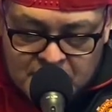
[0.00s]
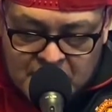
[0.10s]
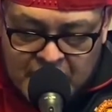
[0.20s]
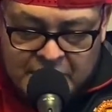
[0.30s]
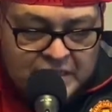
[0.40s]

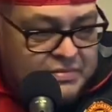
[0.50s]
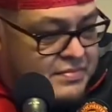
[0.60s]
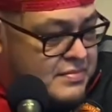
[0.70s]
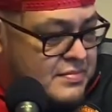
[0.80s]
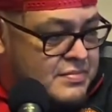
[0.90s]
mean,
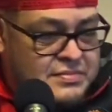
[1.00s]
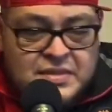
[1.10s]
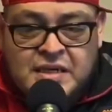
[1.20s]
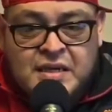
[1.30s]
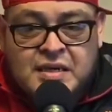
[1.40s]

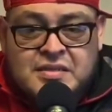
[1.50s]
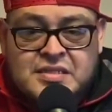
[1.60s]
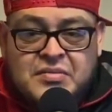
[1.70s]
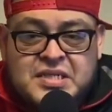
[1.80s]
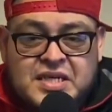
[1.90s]
there's not
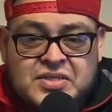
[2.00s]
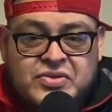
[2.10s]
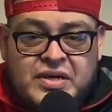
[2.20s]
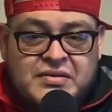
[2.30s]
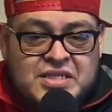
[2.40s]
much else to
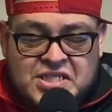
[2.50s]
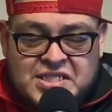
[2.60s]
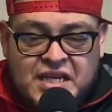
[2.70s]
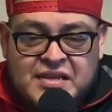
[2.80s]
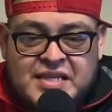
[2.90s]
it. He's just
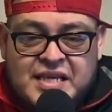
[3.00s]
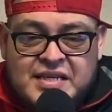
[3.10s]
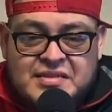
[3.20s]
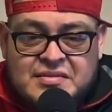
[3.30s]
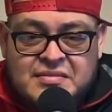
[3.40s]
selling
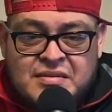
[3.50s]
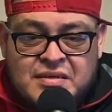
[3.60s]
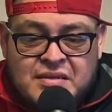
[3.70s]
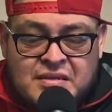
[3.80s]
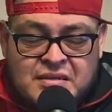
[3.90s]
tickets.
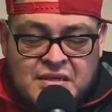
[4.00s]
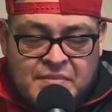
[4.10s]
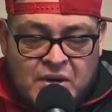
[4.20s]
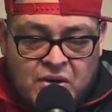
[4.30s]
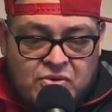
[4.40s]

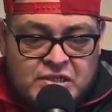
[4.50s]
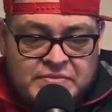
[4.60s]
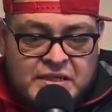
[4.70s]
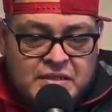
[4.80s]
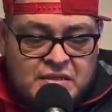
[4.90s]
Kamaru
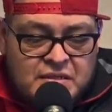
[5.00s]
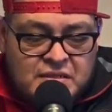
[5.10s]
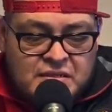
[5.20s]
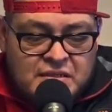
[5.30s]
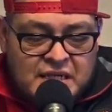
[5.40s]
Usman
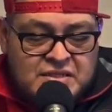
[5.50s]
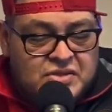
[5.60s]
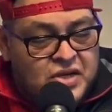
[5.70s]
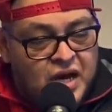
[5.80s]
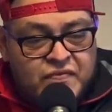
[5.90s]
is a
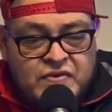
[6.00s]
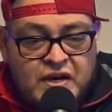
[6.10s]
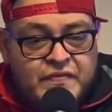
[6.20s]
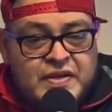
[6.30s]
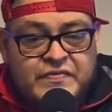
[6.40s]

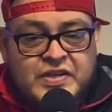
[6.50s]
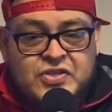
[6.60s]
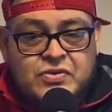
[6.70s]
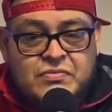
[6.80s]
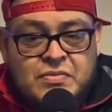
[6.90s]
tough
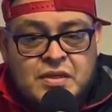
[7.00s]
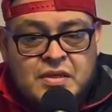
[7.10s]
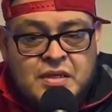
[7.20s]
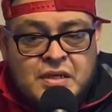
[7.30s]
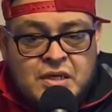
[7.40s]
individual.
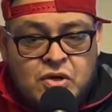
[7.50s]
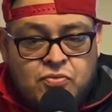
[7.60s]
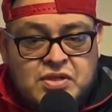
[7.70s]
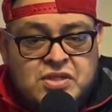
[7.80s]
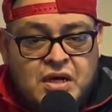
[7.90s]

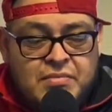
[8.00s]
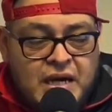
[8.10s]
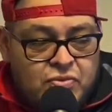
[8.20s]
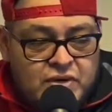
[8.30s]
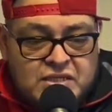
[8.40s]
We saw him
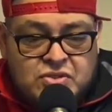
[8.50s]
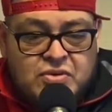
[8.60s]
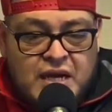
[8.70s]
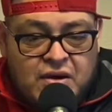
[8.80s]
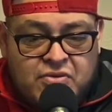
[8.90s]
out-wrestle,
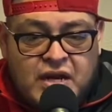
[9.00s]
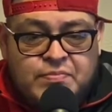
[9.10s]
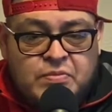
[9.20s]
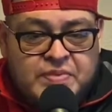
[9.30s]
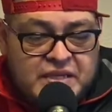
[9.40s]
out-grapple,
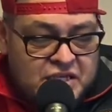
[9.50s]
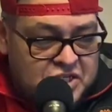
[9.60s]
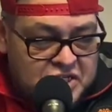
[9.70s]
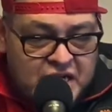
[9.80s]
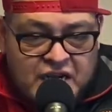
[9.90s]
beat the
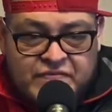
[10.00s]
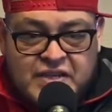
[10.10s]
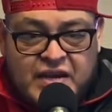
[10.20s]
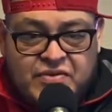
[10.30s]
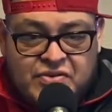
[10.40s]
shit out of
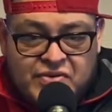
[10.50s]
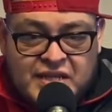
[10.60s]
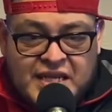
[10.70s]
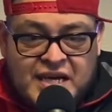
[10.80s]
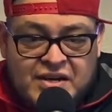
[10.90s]
Tyrone
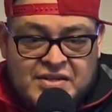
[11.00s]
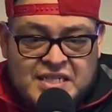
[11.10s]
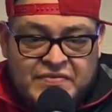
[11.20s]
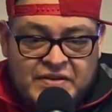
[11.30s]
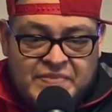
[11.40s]
Woodley,
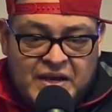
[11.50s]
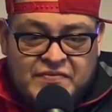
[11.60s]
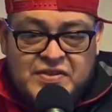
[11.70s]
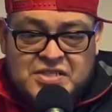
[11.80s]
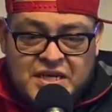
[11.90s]
170 pounds
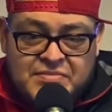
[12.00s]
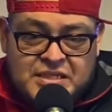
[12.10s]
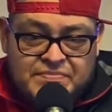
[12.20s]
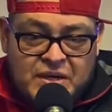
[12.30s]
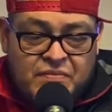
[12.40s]
for the
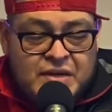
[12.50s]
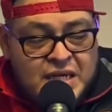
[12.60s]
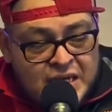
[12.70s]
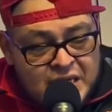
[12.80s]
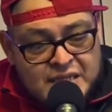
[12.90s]
championship belt.
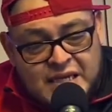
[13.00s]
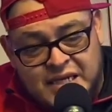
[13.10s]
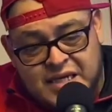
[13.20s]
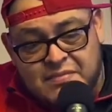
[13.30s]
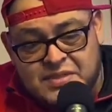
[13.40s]
Then he
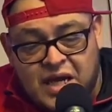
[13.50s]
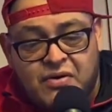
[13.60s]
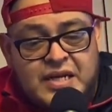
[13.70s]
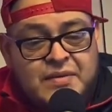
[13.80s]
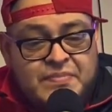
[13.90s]
comes out
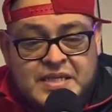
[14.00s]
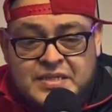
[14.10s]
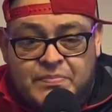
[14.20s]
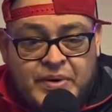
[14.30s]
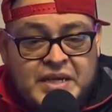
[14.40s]
and he beats the
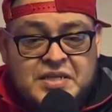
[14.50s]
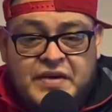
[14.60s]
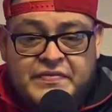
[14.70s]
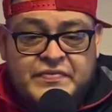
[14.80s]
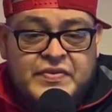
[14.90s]
brakes
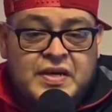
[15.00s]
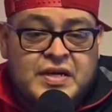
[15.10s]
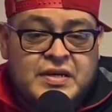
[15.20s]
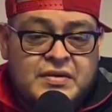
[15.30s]
off of